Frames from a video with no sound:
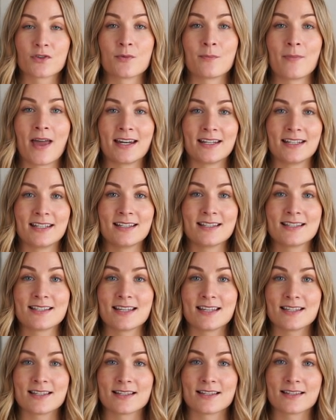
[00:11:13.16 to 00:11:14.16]
for many
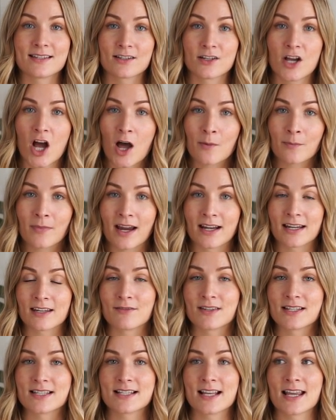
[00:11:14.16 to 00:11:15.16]
seasons to come. I'd
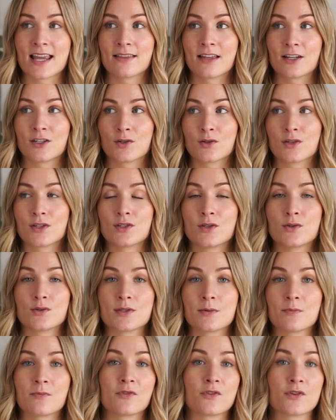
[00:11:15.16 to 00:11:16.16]
even say that you can
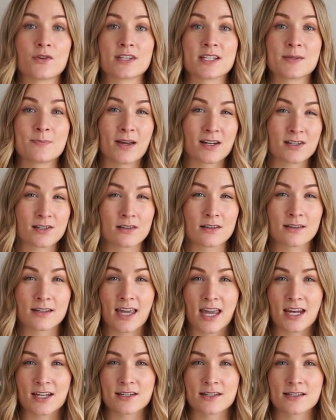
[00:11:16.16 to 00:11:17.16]
use them for special
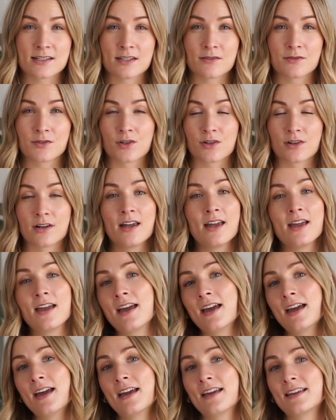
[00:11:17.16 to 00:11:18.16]
occasions if you're
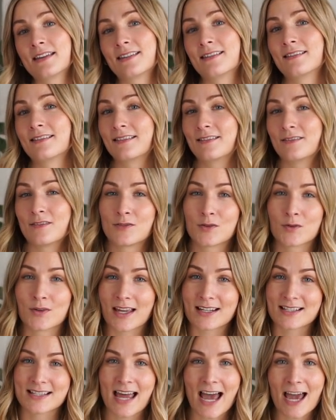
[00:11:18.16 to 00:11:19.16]
if you
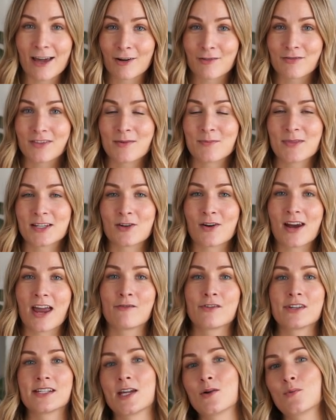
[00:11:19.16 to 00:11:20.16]
get tired of them in your
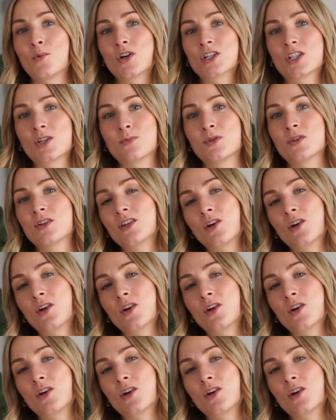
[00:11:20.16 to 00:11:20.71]
everyday wardrobe, you